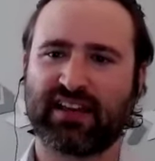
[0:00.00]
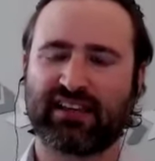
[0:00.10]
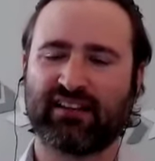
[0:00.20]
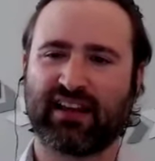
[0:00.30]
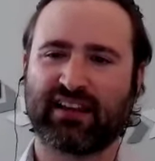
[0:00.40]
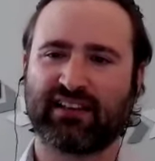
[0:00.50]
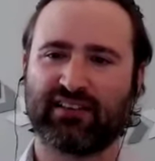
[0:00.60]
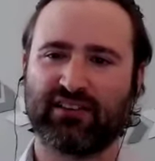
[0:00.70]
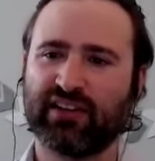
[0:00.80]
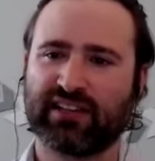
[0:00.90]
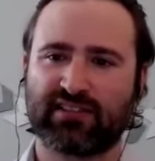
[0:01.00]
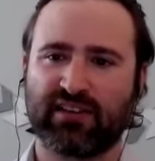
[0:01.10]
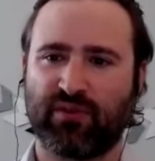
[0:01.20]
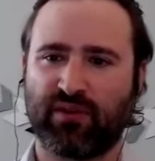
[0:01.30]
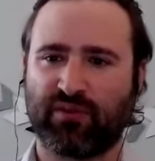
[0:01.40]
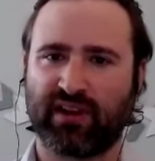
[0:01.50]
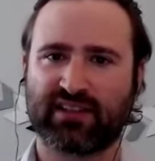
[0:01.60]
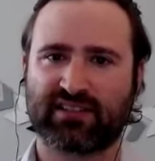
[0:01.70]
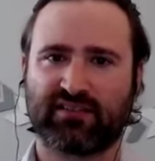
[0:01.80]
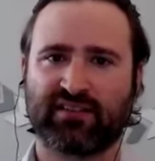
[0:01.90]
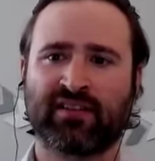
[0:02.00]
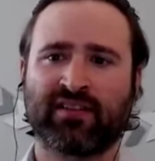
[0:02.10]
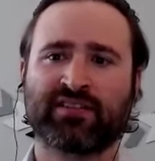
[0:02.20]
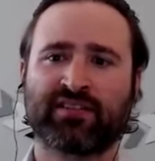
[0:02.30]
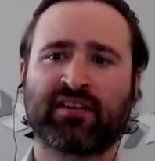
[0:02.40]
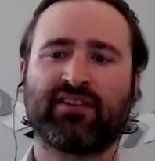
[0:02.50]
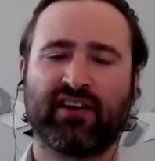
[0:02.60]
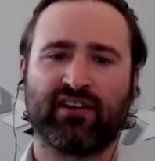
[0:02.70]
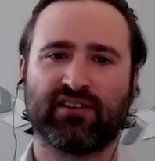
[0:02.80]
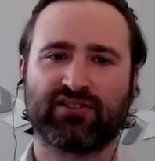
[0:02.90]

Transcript: I can look at someone when I stutter.